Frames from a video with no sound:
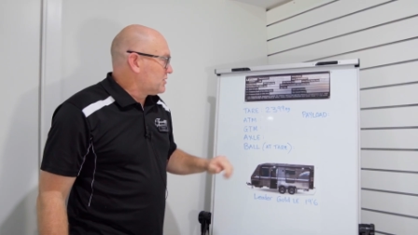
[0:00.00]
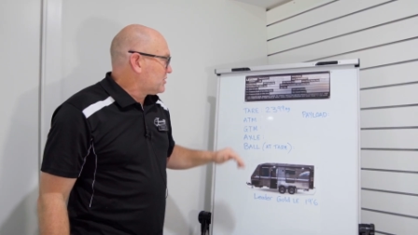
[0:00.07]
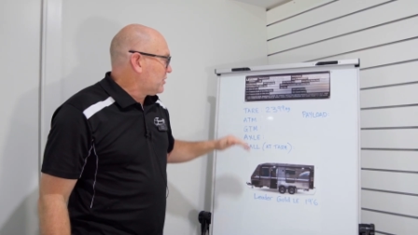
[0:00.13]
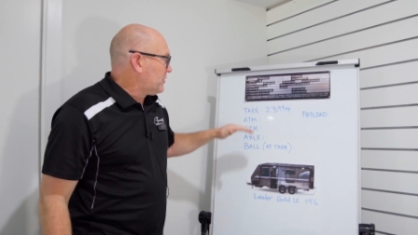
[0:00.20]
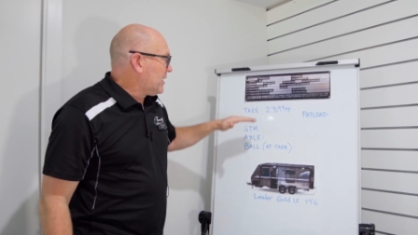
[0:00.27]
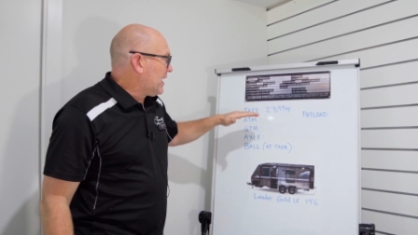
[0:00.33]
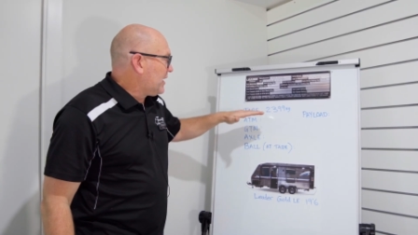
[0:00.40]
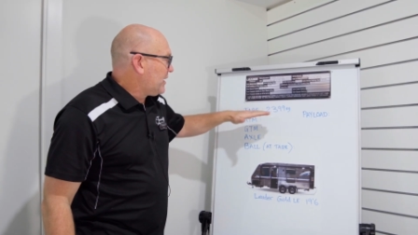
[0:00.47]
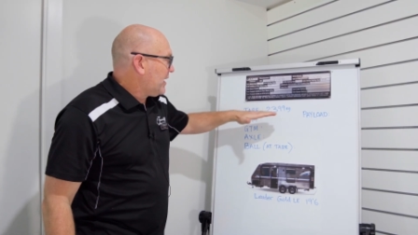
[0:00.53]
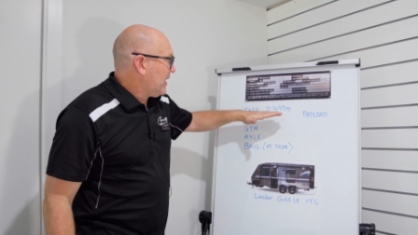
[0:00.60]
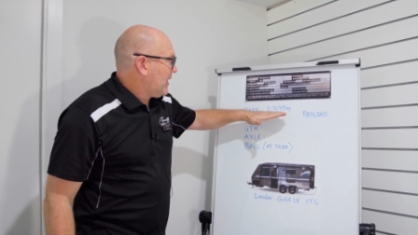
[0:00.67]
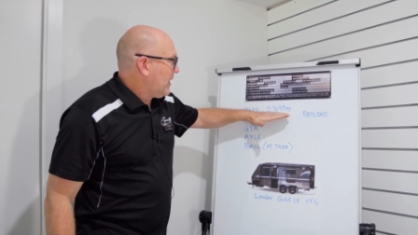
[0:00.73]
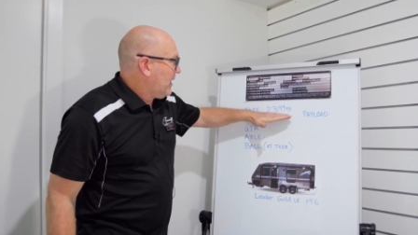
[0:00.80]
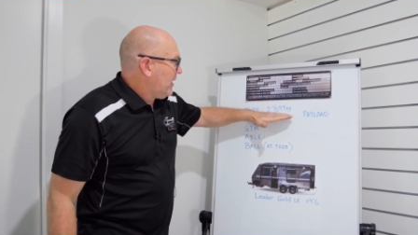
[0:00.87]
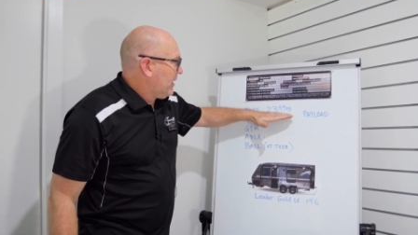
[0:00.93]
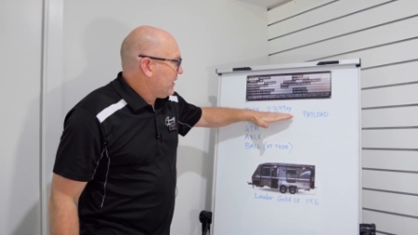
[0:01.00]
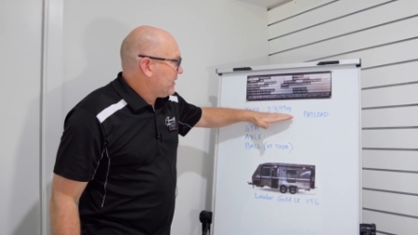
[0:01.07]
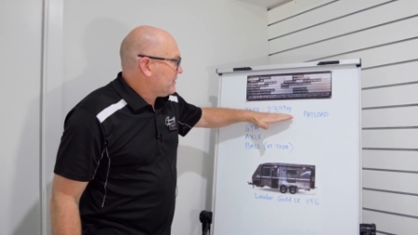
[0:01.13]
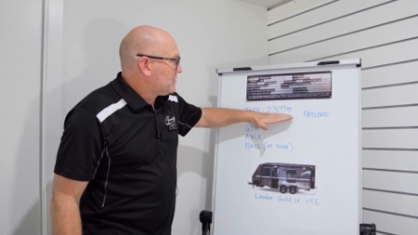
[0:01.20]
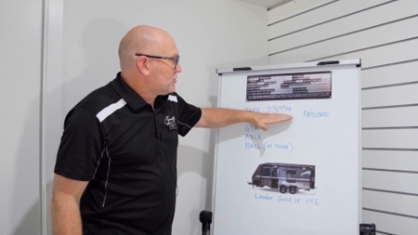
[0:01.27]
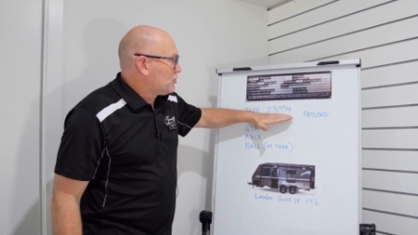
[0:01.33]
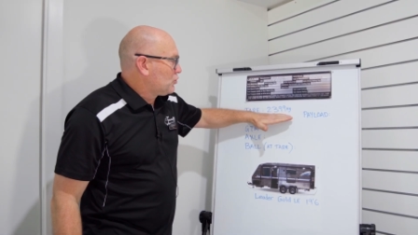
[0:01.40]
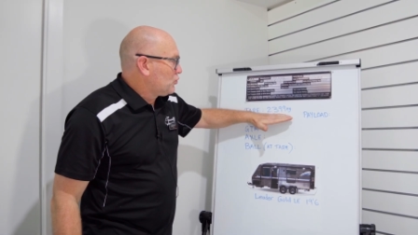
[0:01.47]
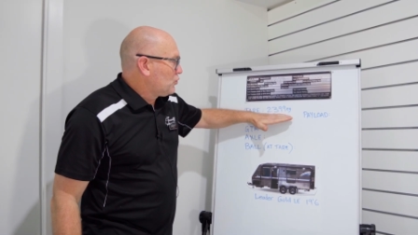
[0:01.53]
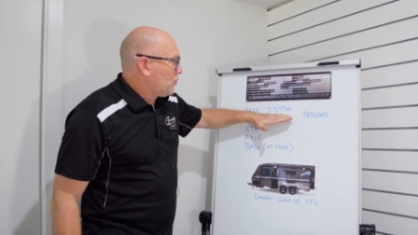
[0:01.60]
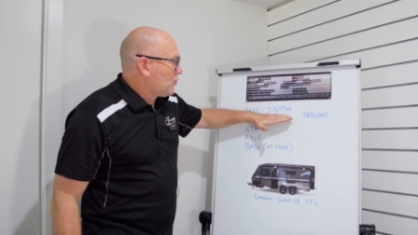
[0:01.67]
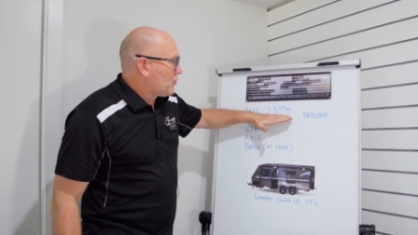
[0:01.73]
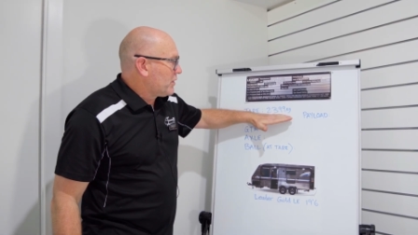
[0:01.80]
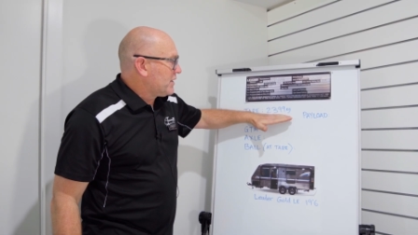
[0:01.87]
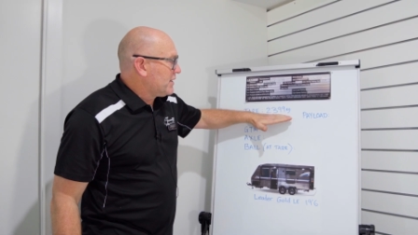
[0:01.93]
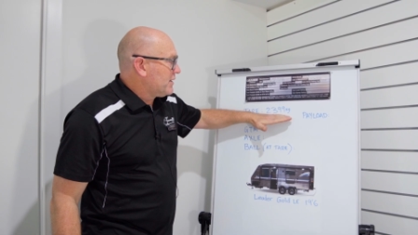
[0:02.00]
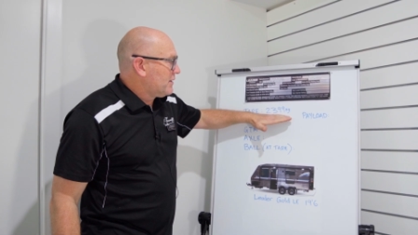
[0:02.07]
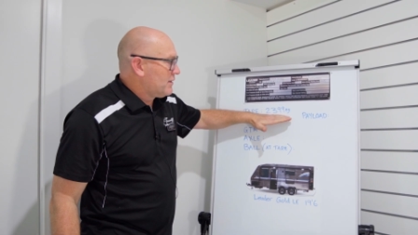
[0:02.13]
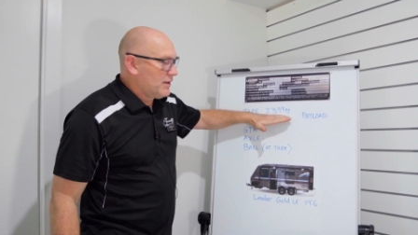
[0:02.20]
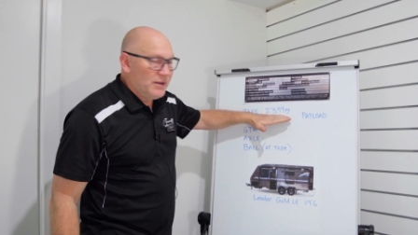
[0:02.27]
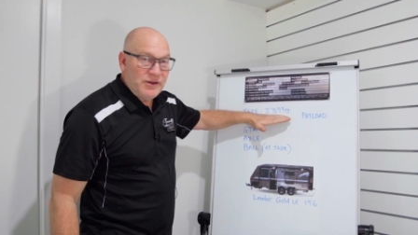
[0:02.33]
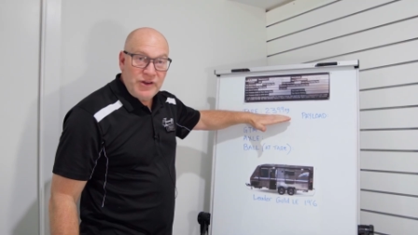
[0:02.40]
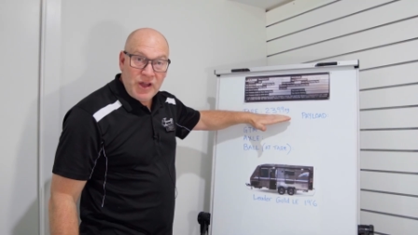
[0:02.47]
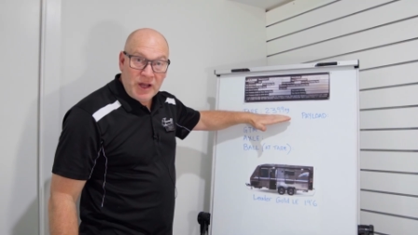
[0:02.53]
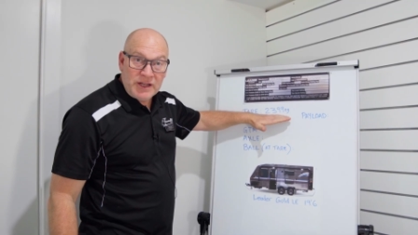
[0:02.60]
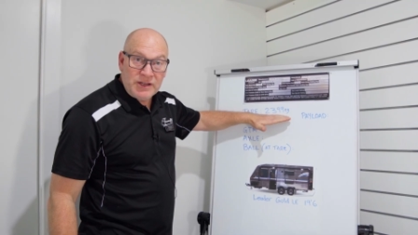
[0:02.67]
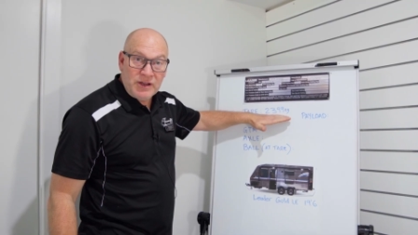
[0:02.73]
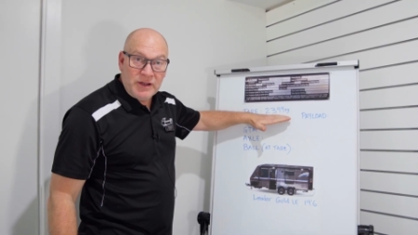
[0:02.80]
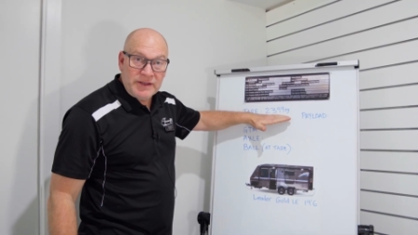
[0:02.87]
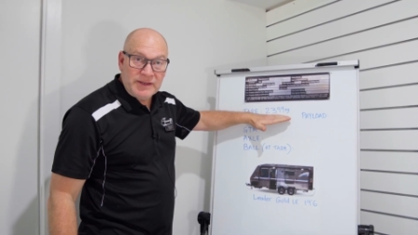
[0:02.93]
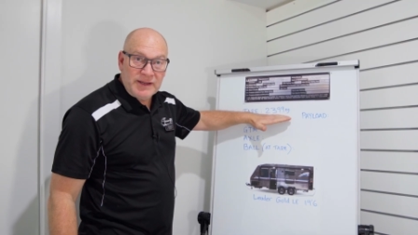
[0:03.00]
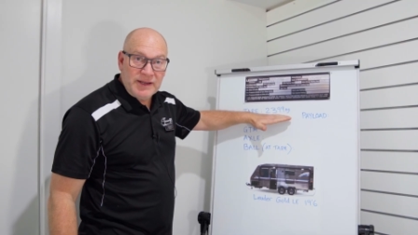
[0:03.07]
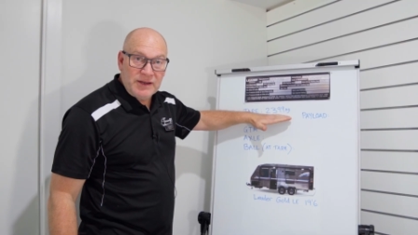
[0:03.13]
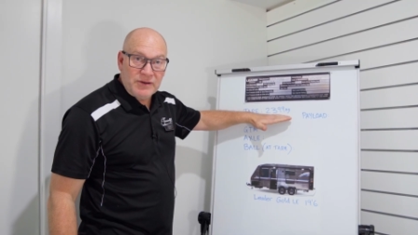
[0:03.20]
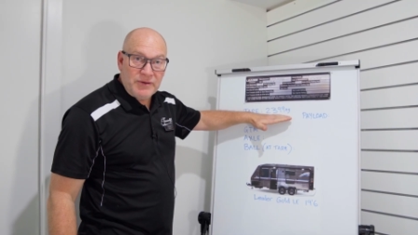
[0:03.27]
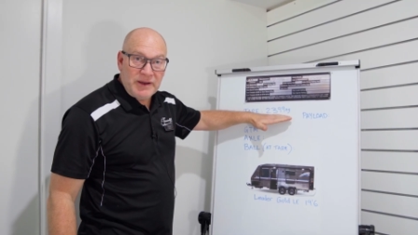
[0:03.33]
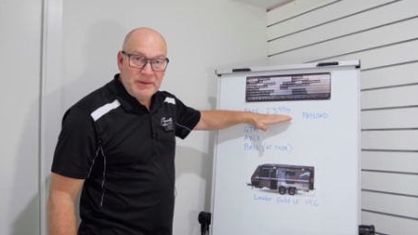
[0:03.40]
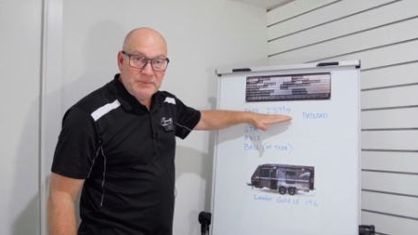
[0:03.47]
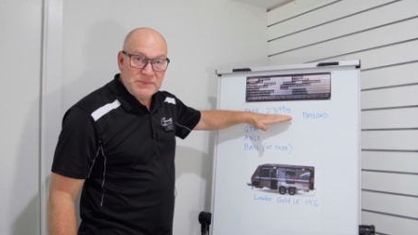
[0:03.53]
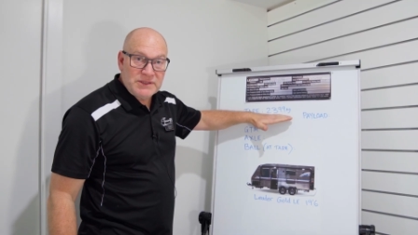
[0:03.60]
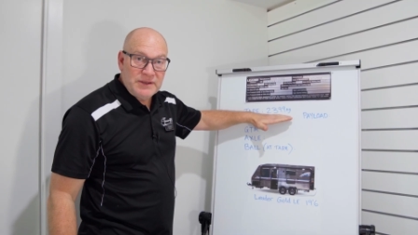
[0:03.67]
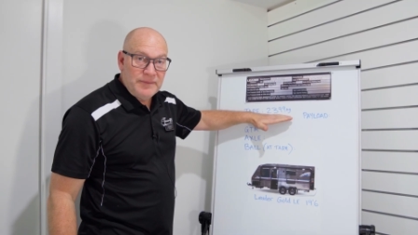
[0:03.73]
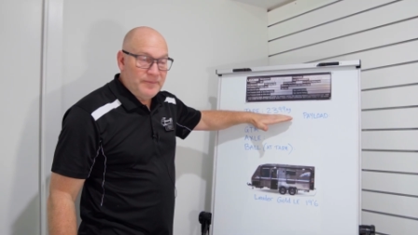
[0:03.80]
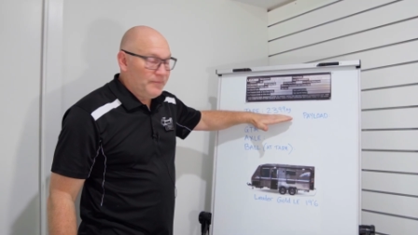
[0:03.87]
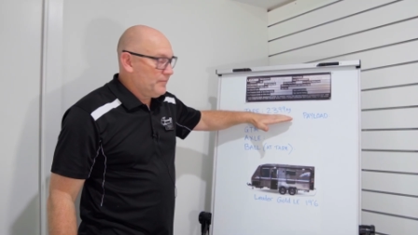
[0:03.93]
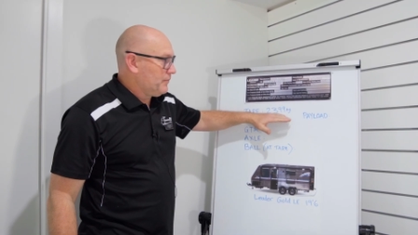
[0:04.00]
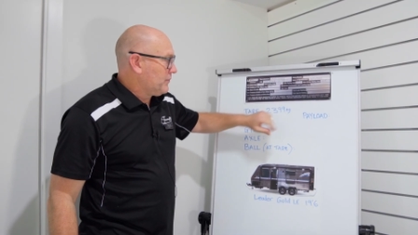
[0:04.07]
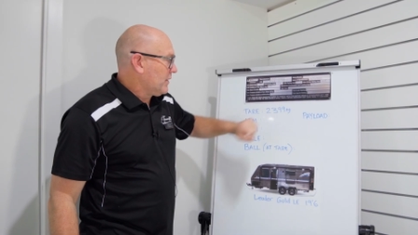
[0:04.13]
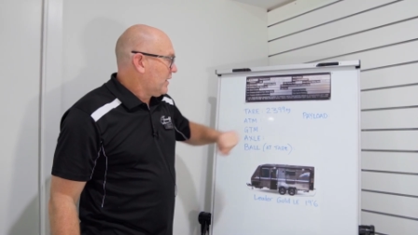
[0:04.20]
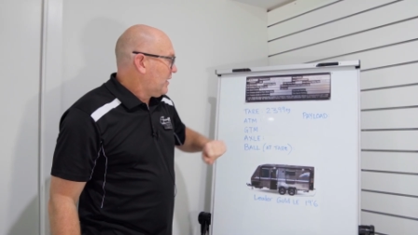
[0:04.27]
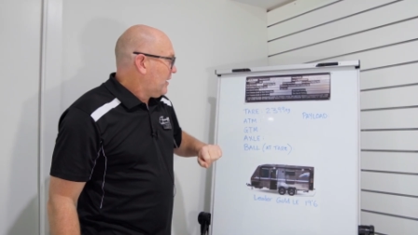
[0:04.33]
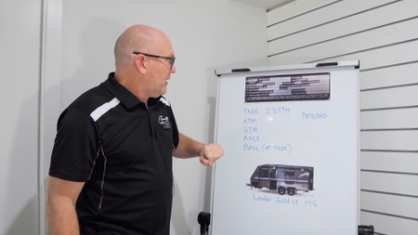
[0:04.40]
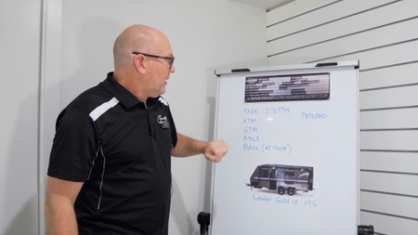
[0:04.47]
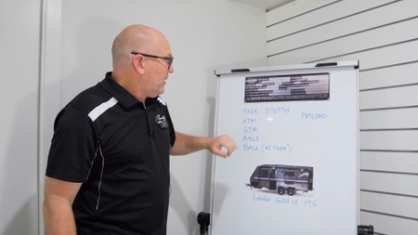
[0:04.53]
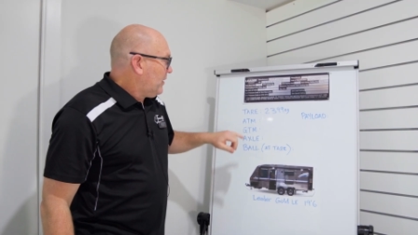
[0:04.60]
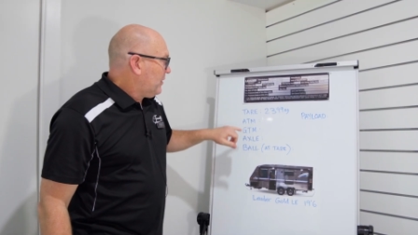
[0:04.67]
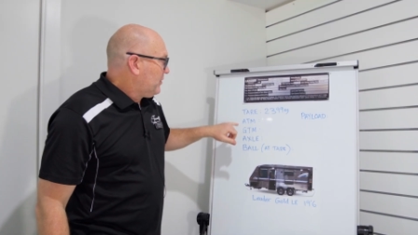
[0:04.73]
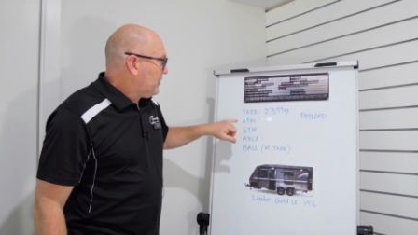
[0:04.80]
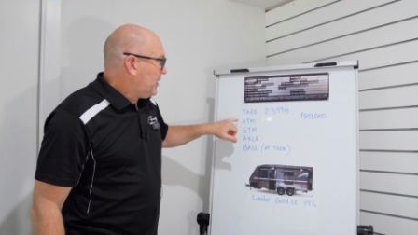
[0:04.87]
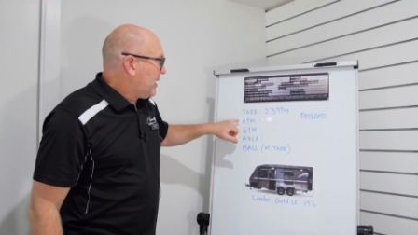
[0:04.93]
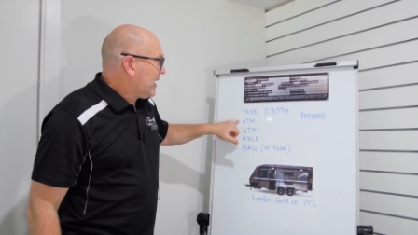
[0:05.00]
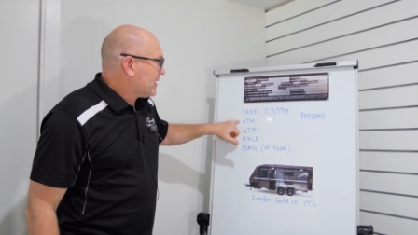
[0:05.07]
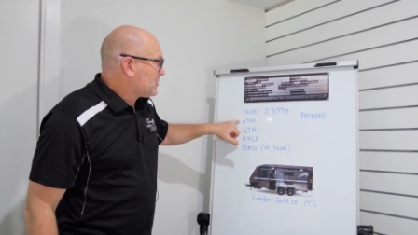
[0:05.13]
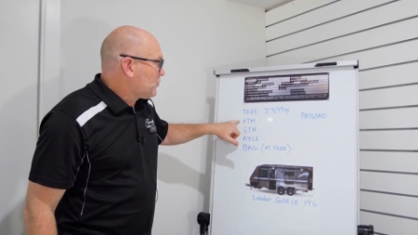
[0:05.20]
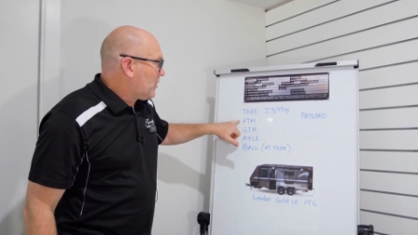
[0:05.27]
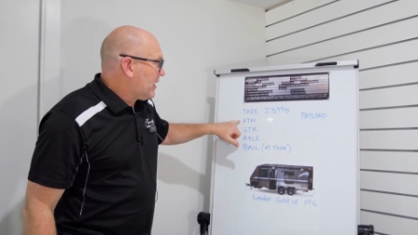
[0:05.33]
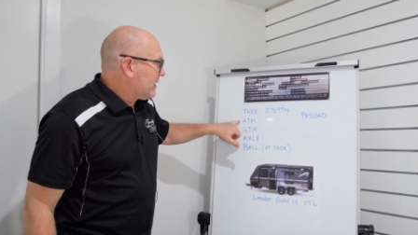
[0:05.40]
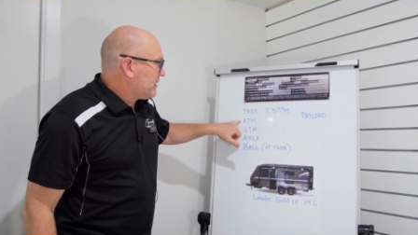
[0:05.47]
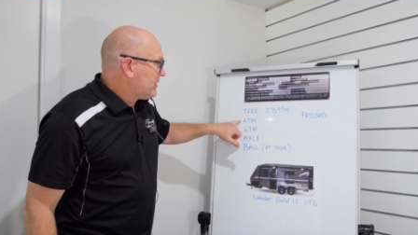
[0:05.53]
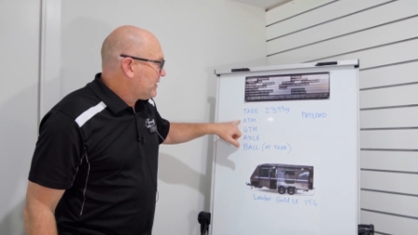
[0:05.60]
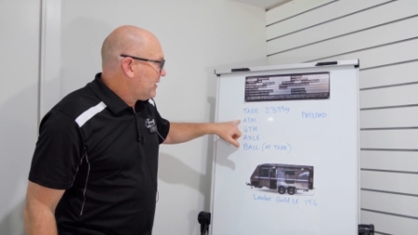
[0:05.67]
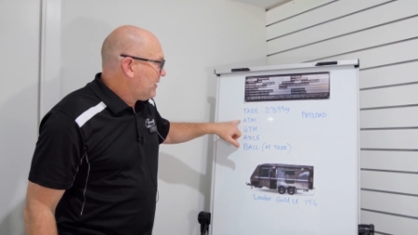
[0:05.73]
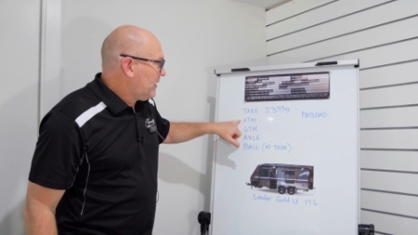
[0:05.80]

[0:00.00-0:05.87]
So that is 2,399 kilograms. The next weight